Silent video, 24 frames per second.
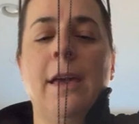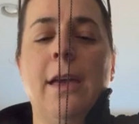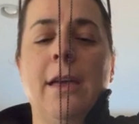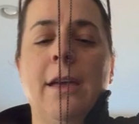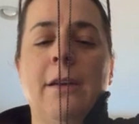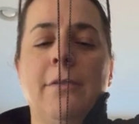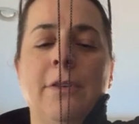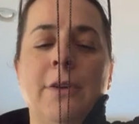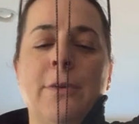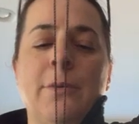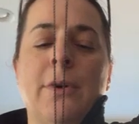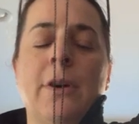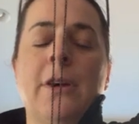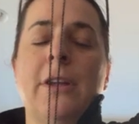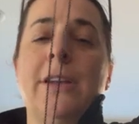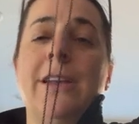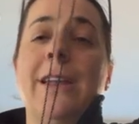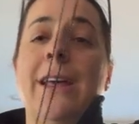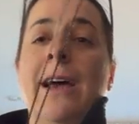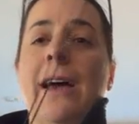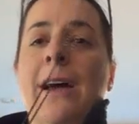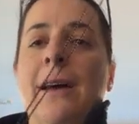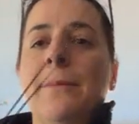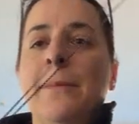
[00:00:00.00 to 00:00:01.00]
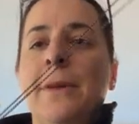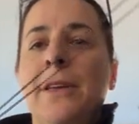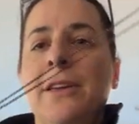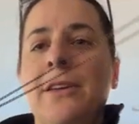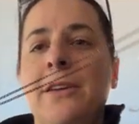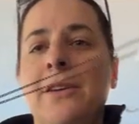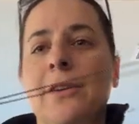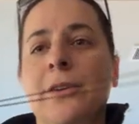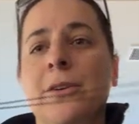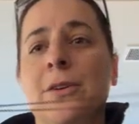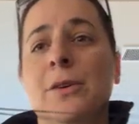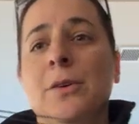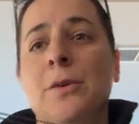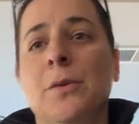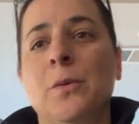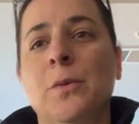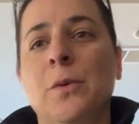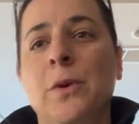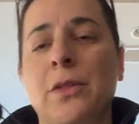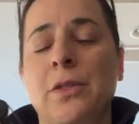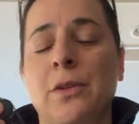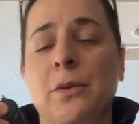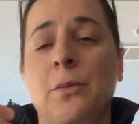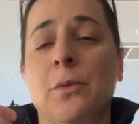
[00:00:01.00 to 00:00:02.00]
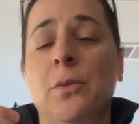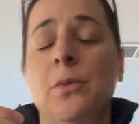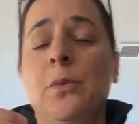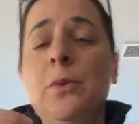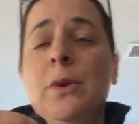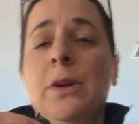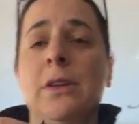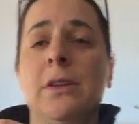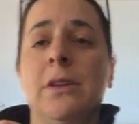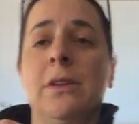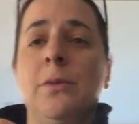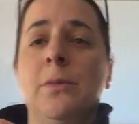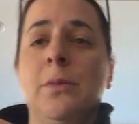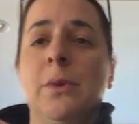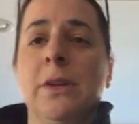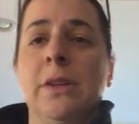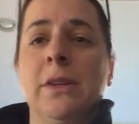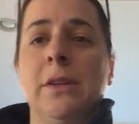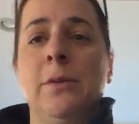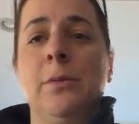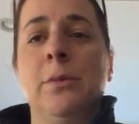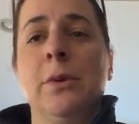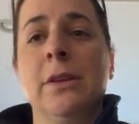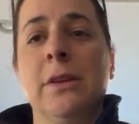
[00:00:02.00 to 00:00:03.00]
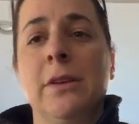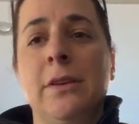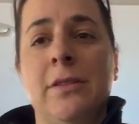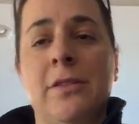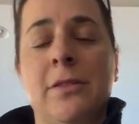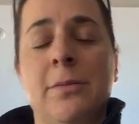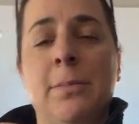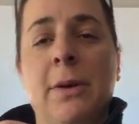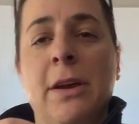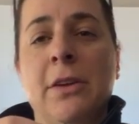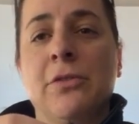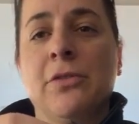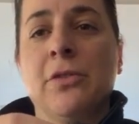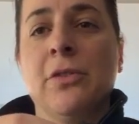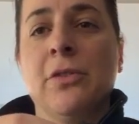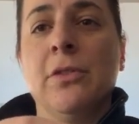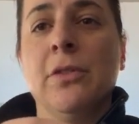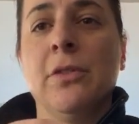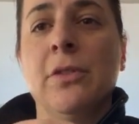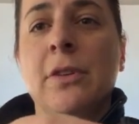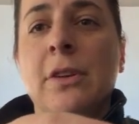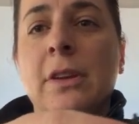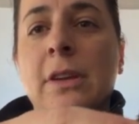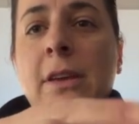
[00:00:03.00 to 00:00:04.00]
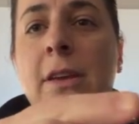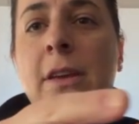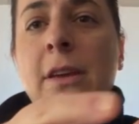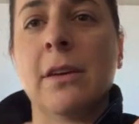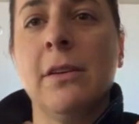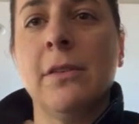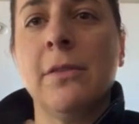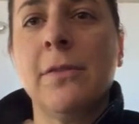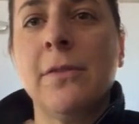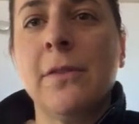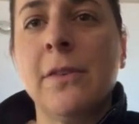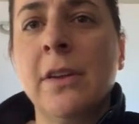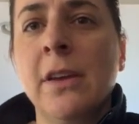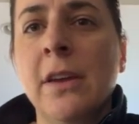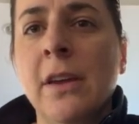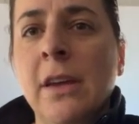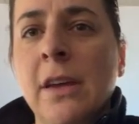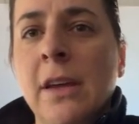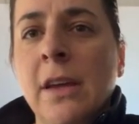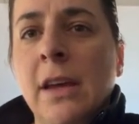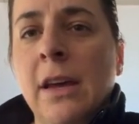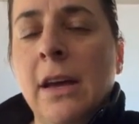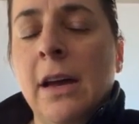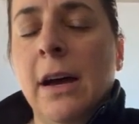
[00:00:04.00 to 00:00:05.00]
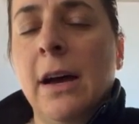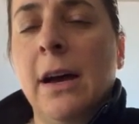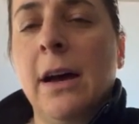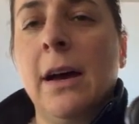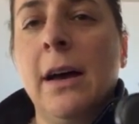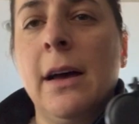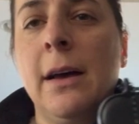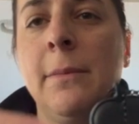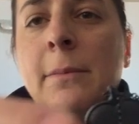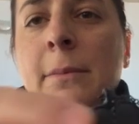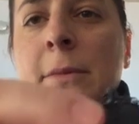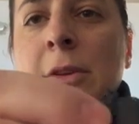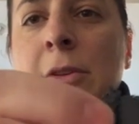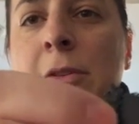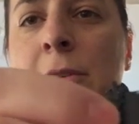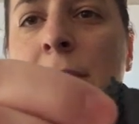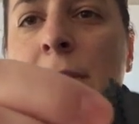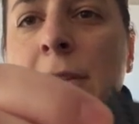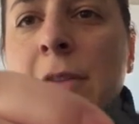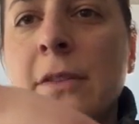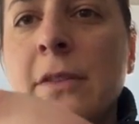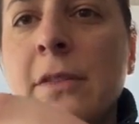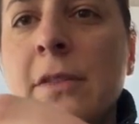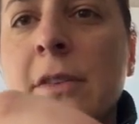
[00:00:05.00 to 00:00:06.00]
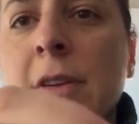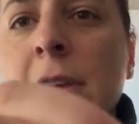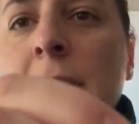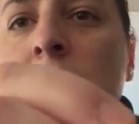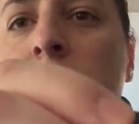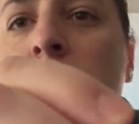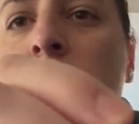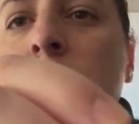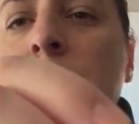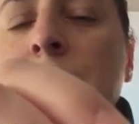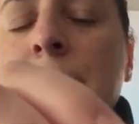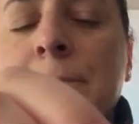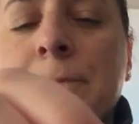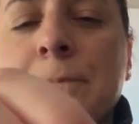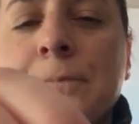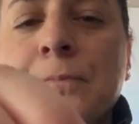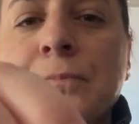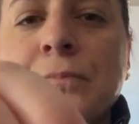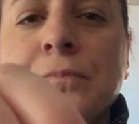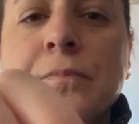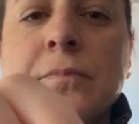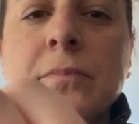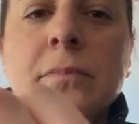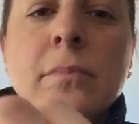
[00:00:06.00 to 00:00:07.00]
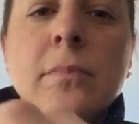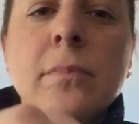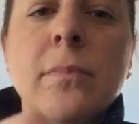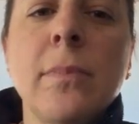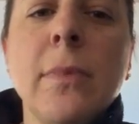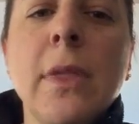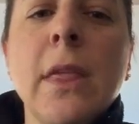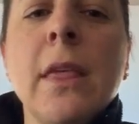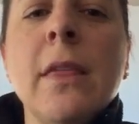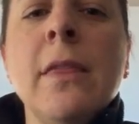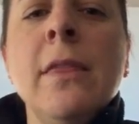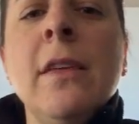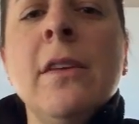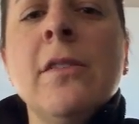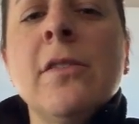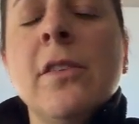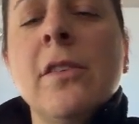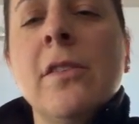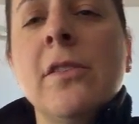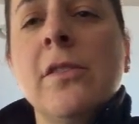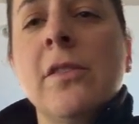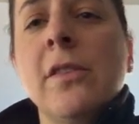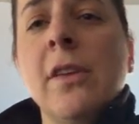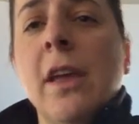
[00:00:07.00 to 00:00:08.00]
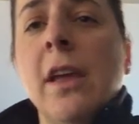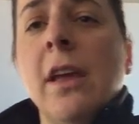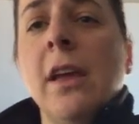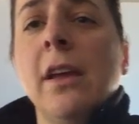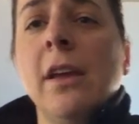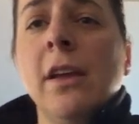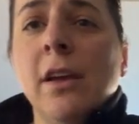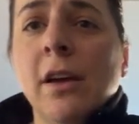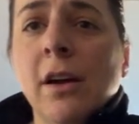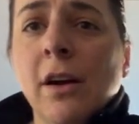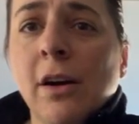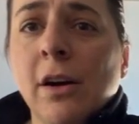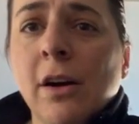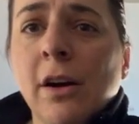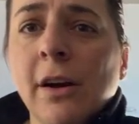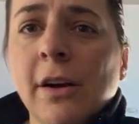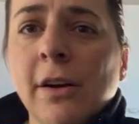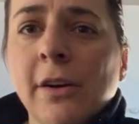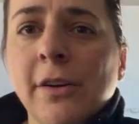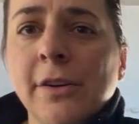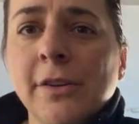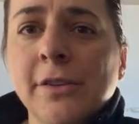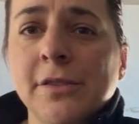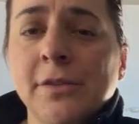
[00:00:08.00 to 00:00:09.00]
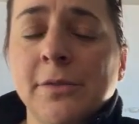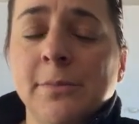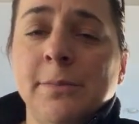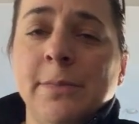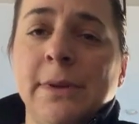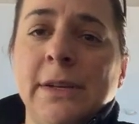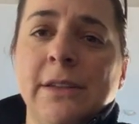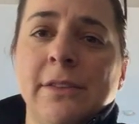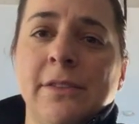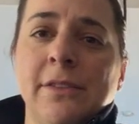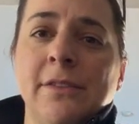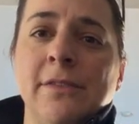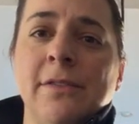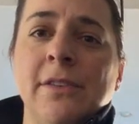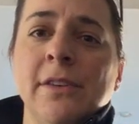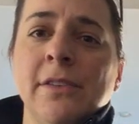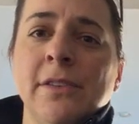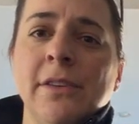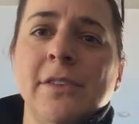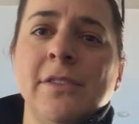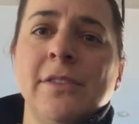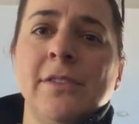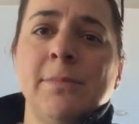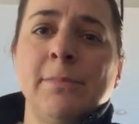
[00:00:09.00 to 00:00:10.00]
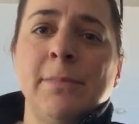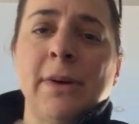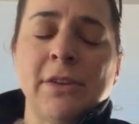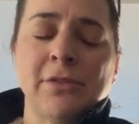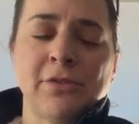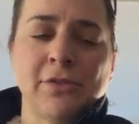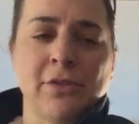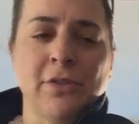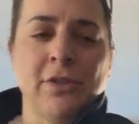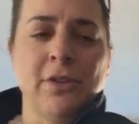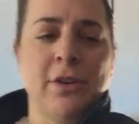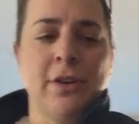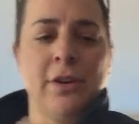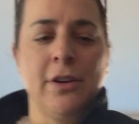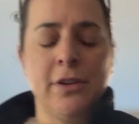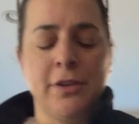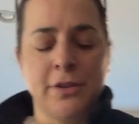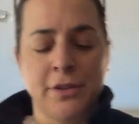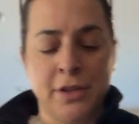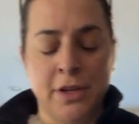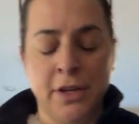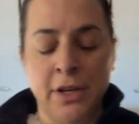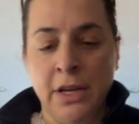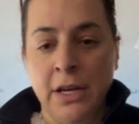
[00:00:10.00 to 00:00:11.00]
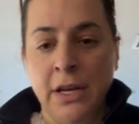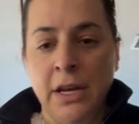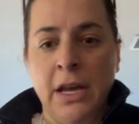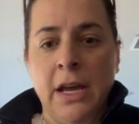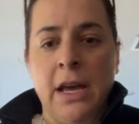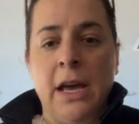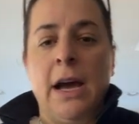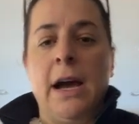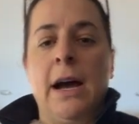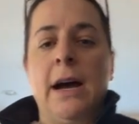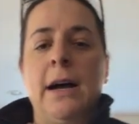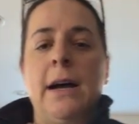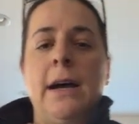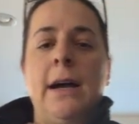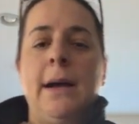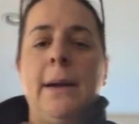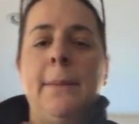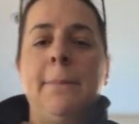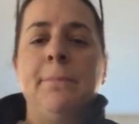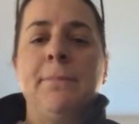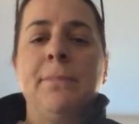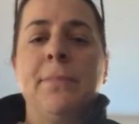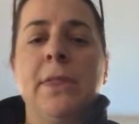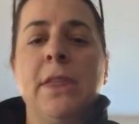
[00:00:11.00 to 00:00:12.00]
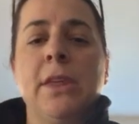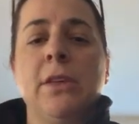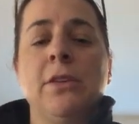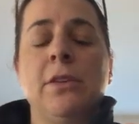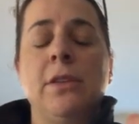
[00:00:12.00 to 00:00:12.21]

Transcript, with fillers: Hey everyone, I'm here with a really, really, really special gift. Um, you can see this is a heart, but it's a very special heart. Um,